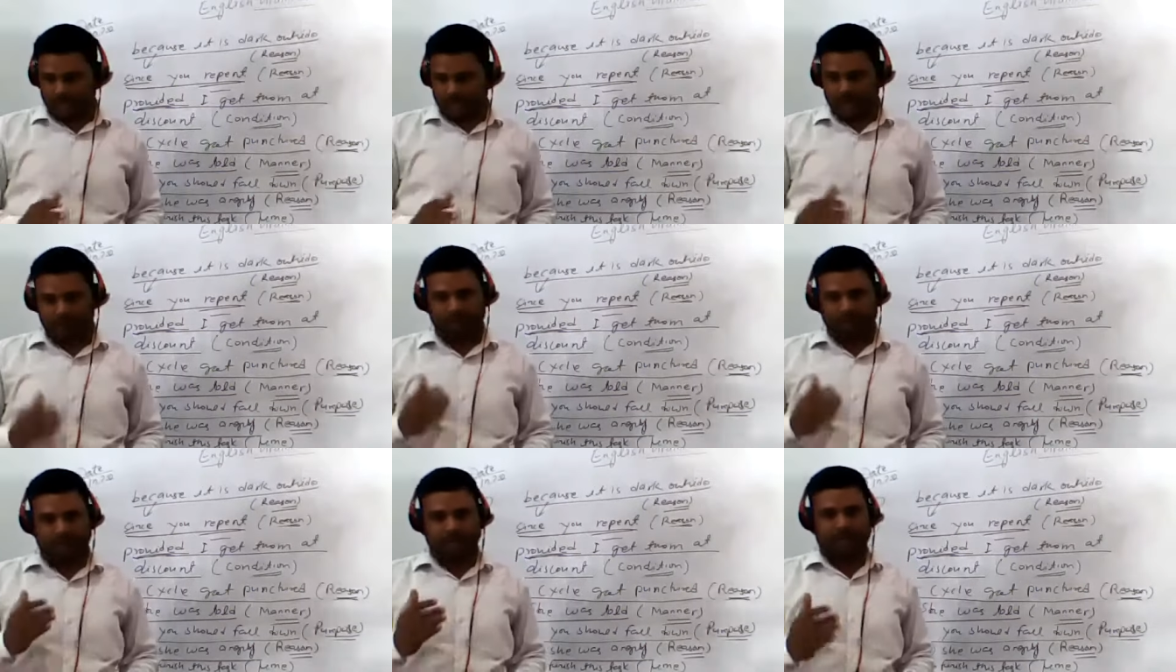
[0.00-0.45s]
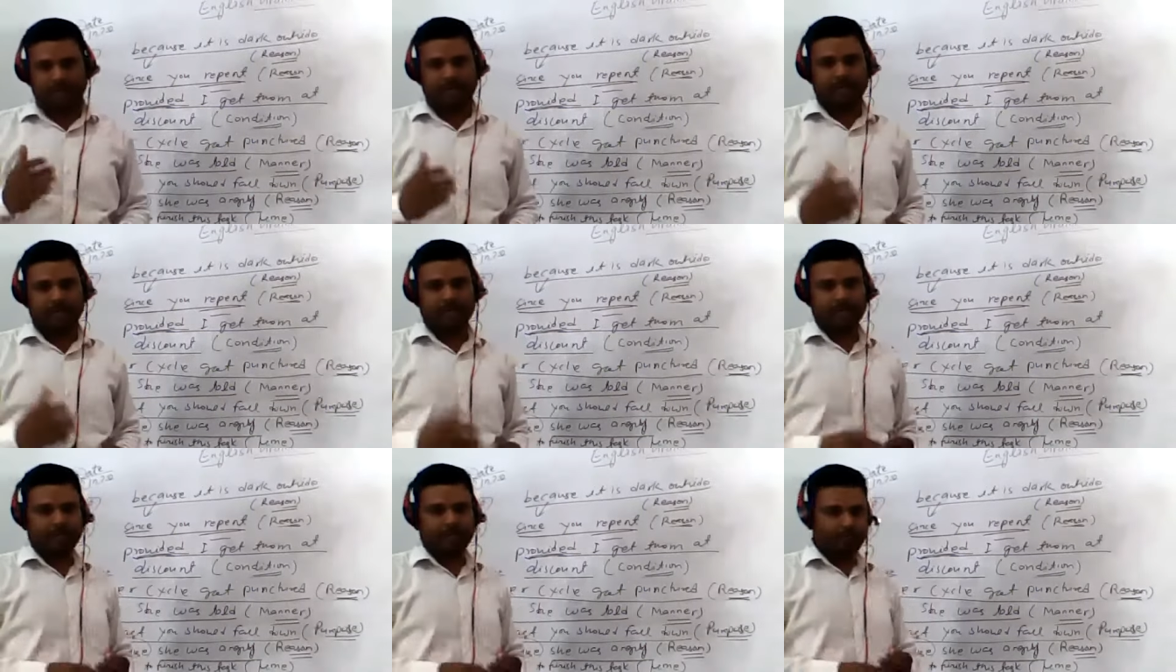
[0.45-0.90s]
After
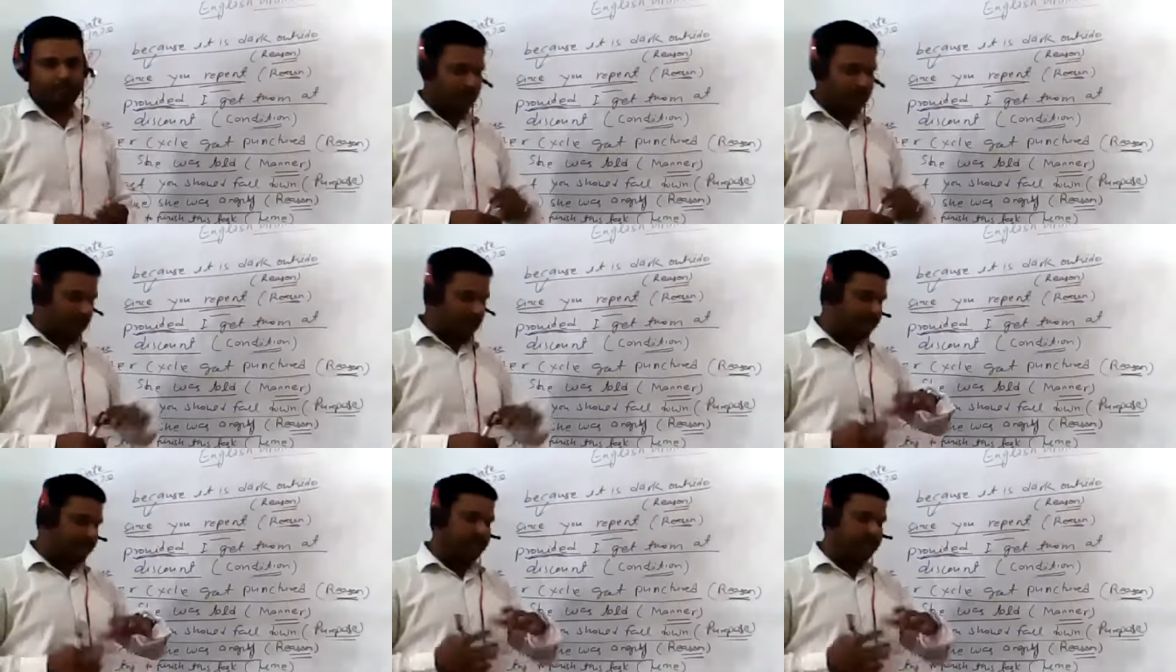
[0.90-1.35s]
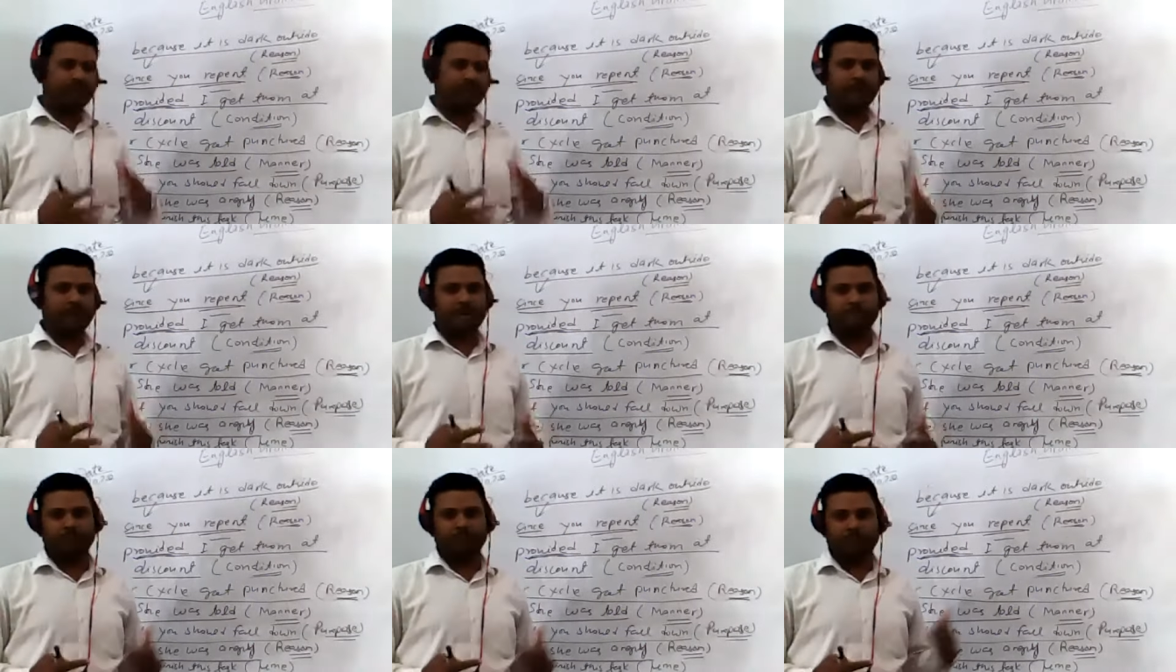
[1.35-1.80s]
that, if you have
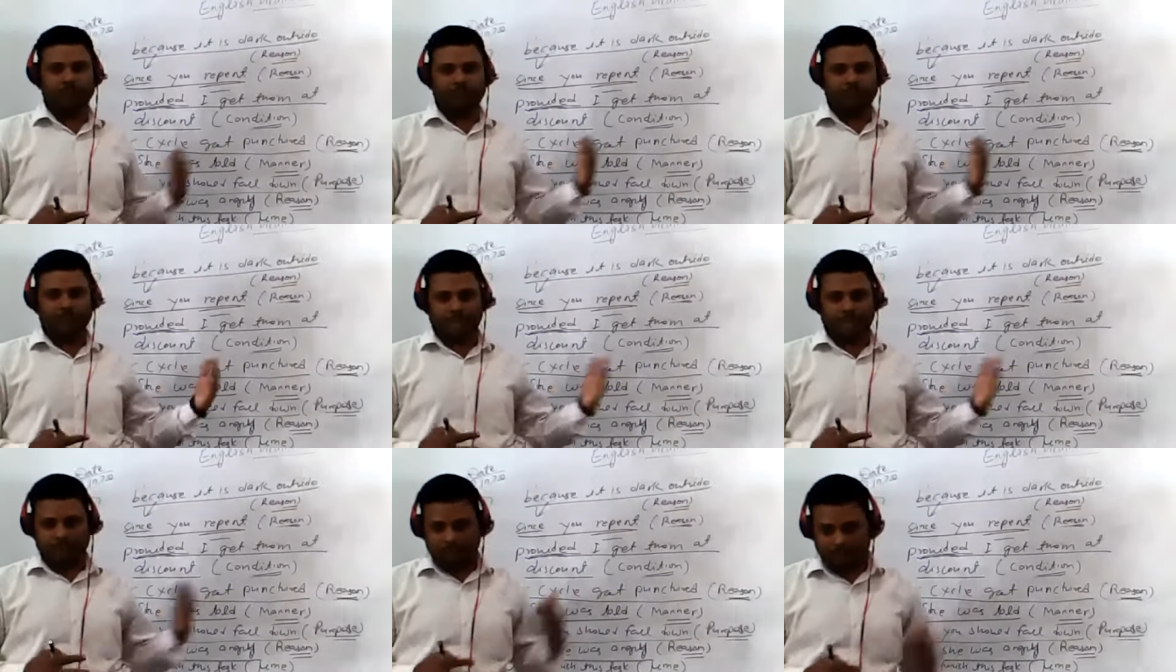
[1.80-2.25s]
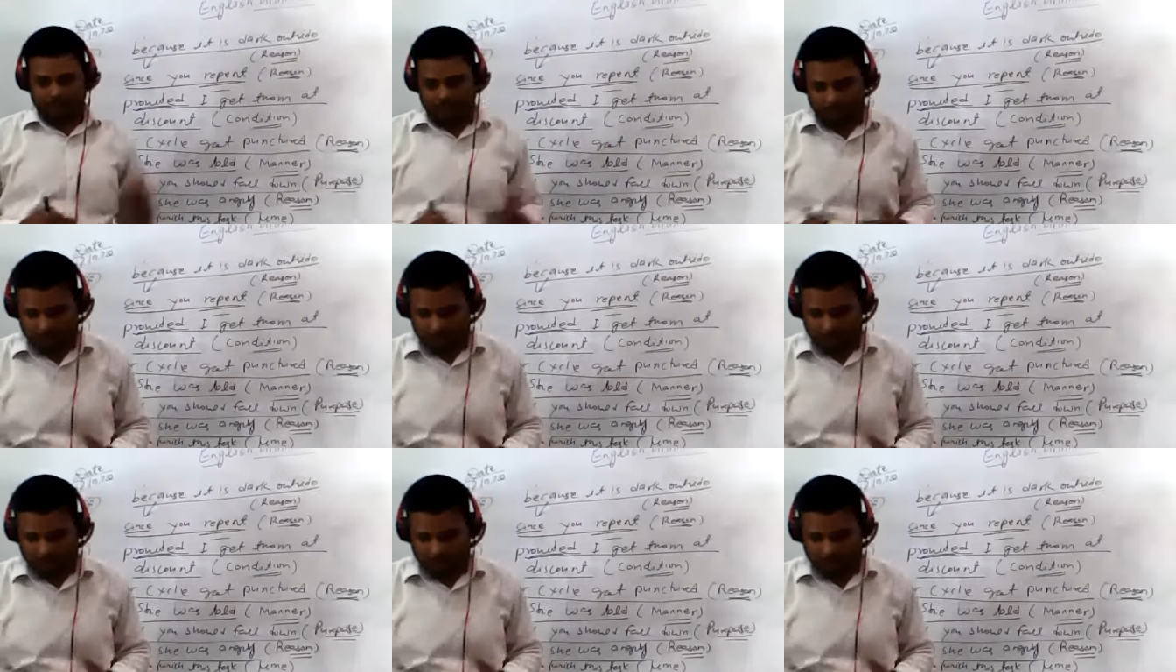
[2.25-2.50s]
enough time, you will start the new